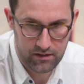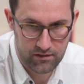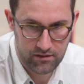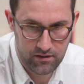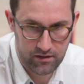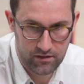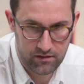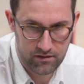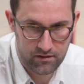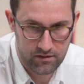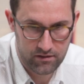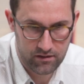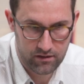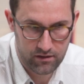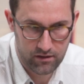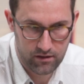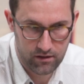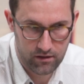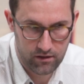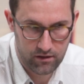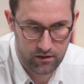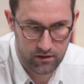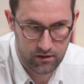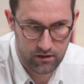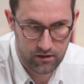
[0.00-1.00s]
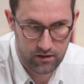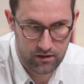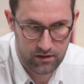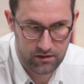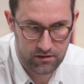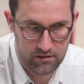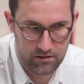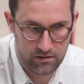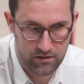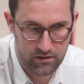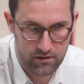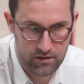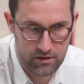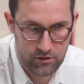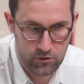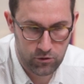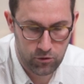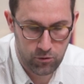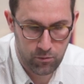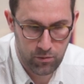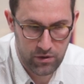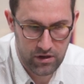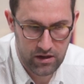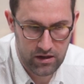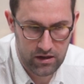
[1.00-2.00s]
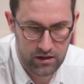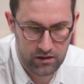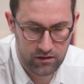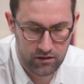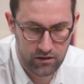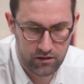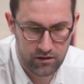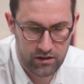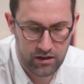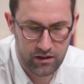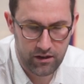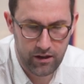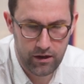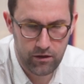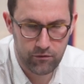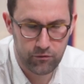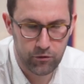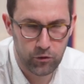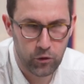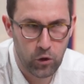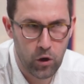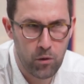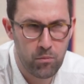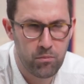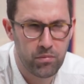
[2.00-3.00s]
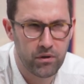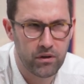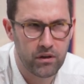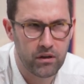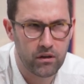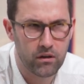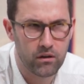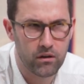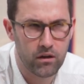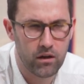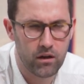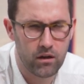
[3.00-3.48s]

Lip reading: it needs to be in the DNA of the company.